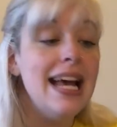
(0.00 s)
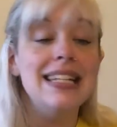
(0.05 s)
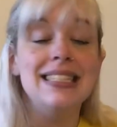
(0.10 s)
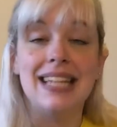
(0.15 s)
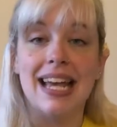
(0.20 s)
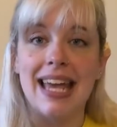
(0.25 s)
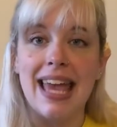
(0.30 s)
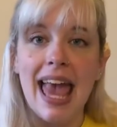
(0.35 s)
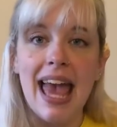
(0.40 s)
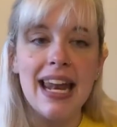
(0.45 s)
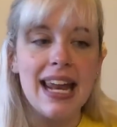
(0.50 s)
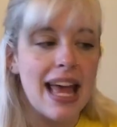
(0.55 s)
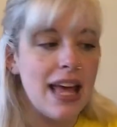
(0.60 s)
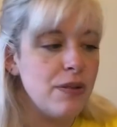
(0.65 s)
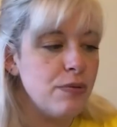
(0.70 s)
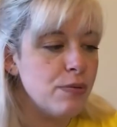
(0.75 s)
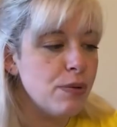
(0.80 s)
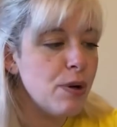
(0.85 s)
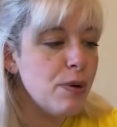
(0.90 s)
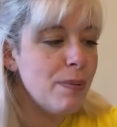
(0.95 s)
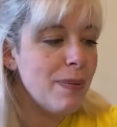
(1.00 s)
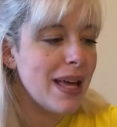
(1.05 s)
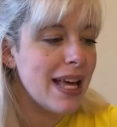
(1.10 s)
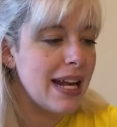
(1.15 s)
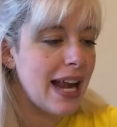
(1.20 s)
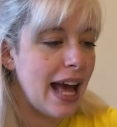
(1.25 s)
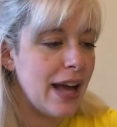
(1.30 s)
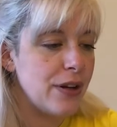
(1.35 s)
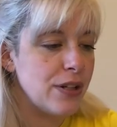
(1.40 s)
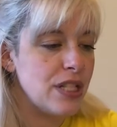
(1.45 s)
Diana and Ruby
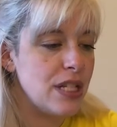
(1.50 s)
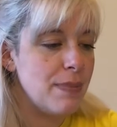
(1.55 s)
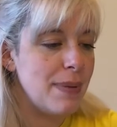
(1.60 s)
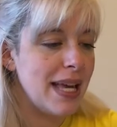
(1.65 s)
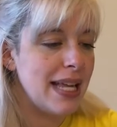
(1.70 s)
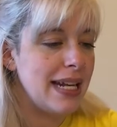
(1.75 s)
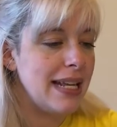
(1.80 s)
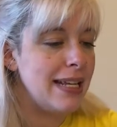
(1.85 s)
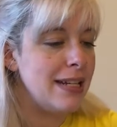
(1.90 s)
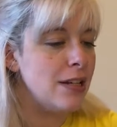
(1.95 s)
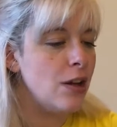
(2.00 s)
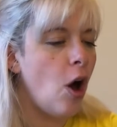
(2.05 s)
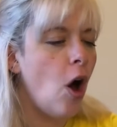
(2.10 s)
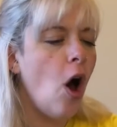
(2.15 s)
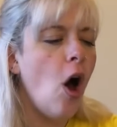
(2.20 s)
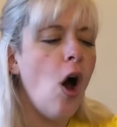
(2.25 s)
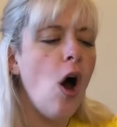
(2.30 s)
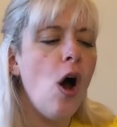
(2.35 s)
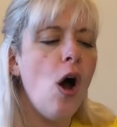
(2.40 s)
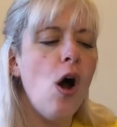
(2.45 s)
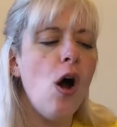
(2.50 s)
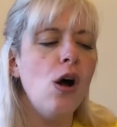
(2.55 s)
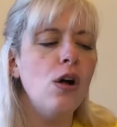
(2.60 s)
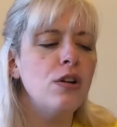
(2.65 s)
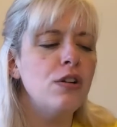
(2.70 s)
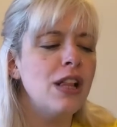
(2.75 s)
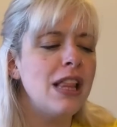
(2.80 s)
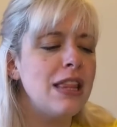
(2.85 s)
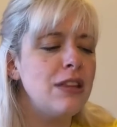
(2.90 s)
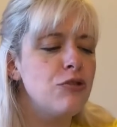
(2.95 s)
and I are to be in it,
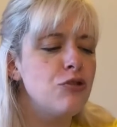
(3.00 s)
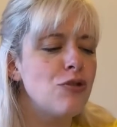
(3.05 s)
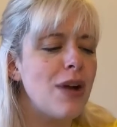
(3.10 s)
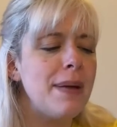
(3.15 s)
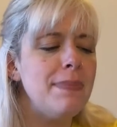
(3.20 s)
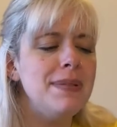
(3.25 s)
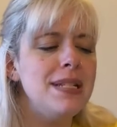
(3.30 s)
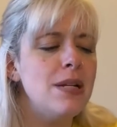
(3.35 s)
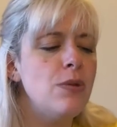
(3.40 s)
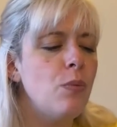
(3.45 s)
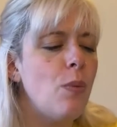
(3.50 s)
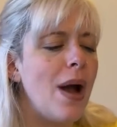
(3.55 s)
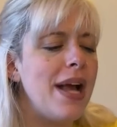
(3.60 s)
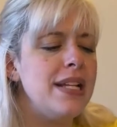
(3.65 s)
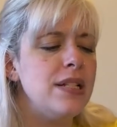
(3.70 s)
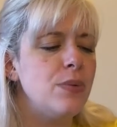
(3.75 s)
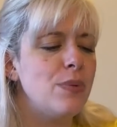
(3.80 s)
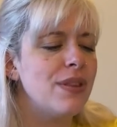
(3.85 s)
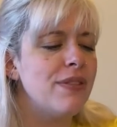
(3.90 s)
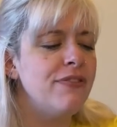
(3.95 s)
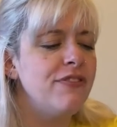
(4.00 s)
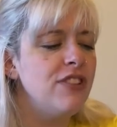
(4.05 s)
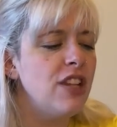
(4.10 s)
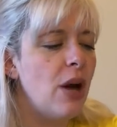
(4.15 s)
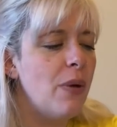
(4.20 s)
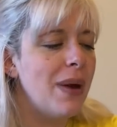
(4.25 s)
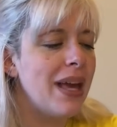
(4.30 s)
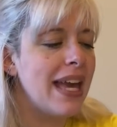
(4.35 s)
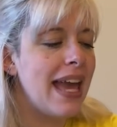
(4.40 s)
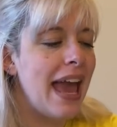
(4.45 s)
all draped in white with
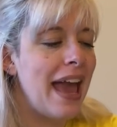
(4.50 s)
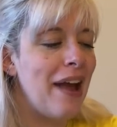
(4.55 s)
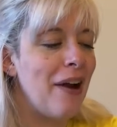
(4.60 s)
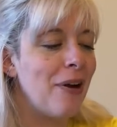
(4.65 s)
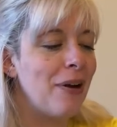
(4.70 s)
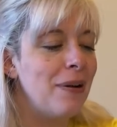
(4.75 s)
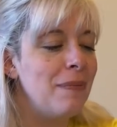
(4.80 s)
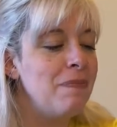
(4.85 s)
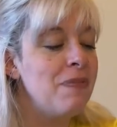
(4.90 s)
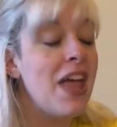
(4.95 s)
flowing hair.